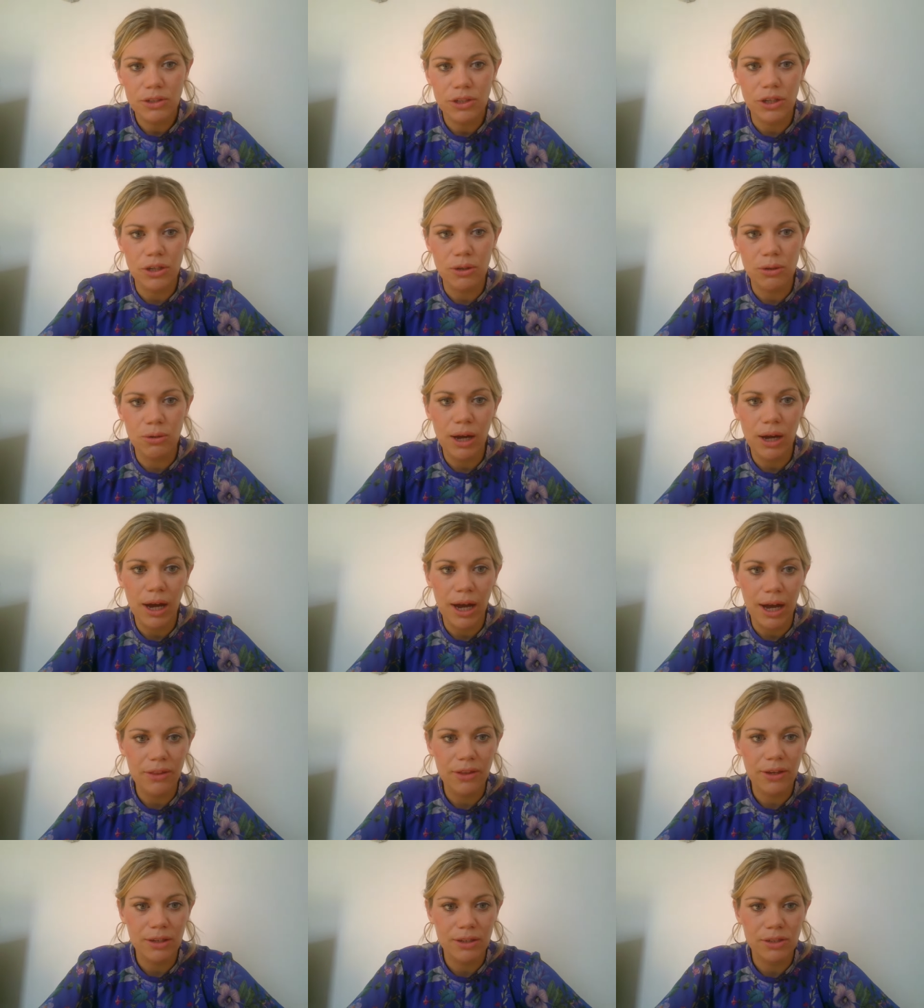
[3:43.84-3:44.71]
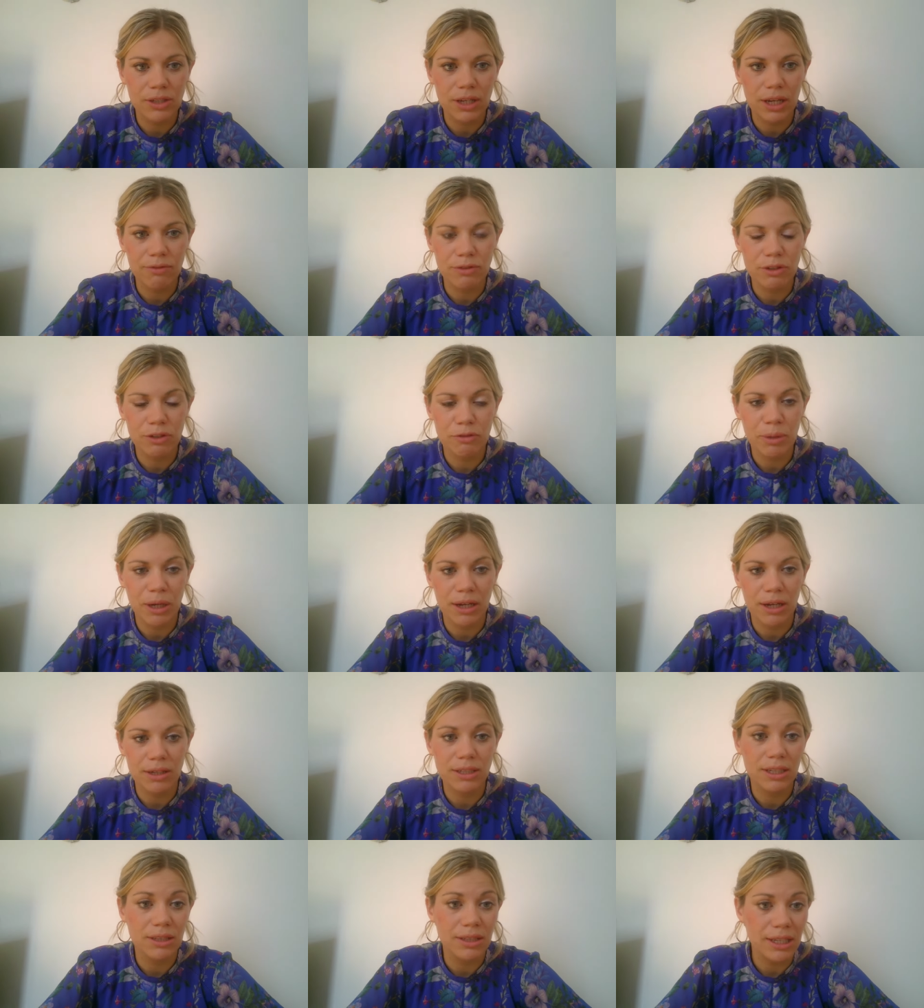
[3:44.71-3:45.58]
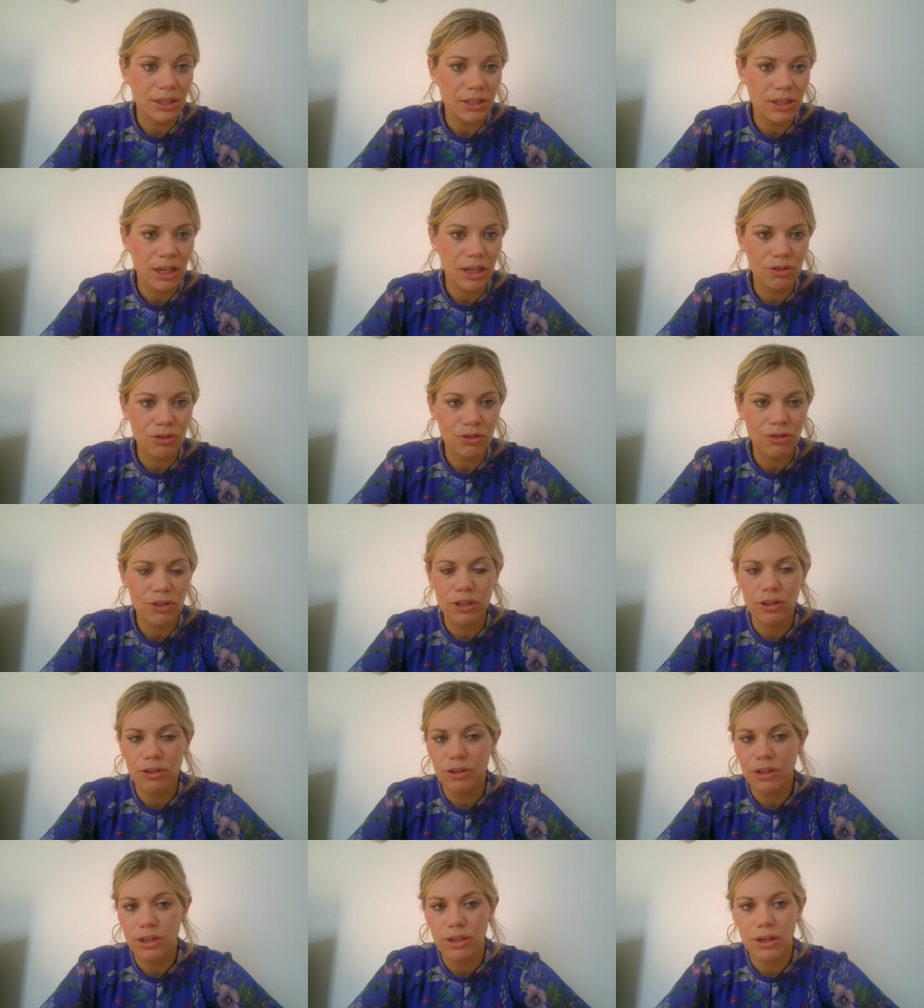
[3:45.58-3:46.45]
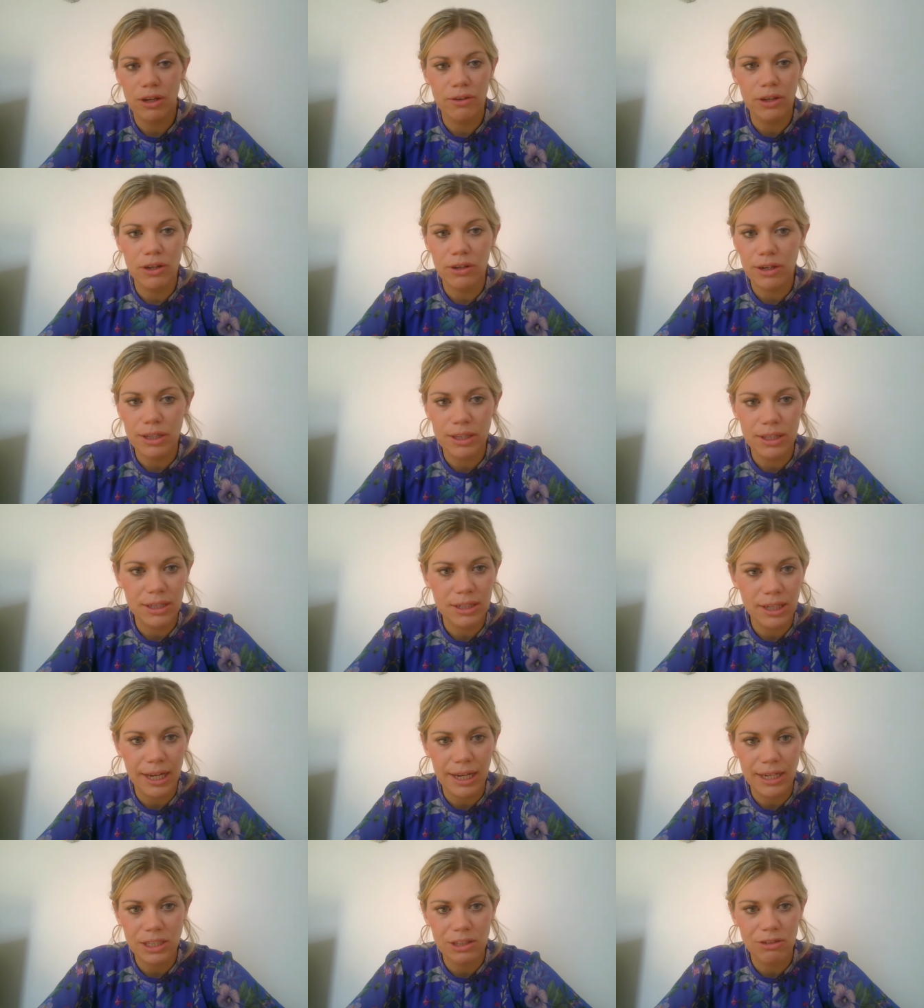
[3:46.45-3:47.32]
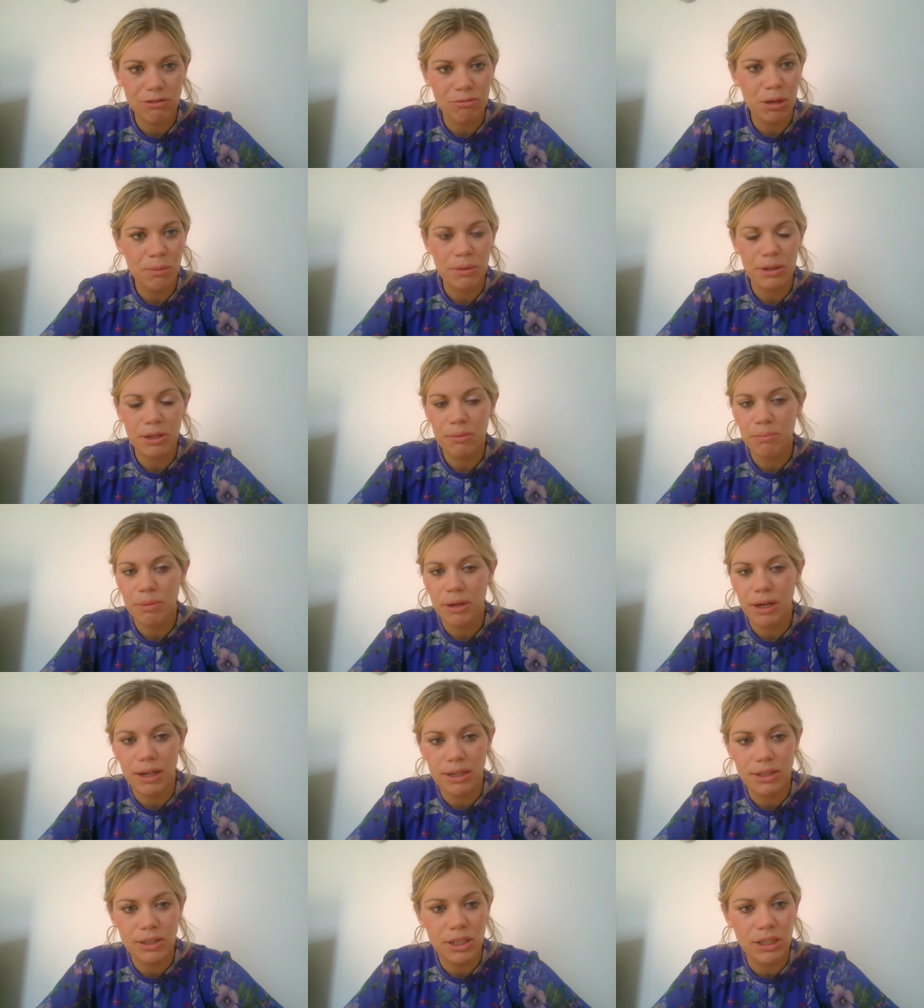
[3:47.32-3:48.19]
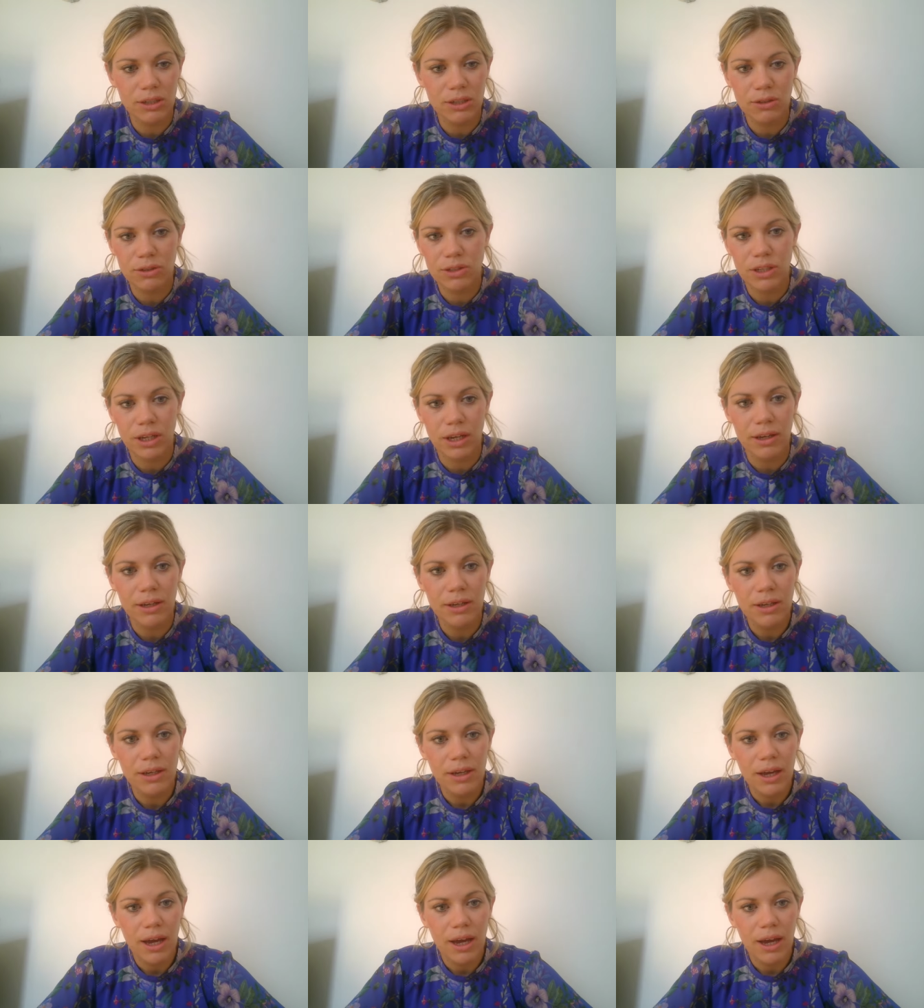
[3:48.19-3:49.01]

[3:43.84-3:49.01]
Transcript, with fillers: to uh, the Conservative Party in this country, or, you know, you look in the States, the Republican Party, or to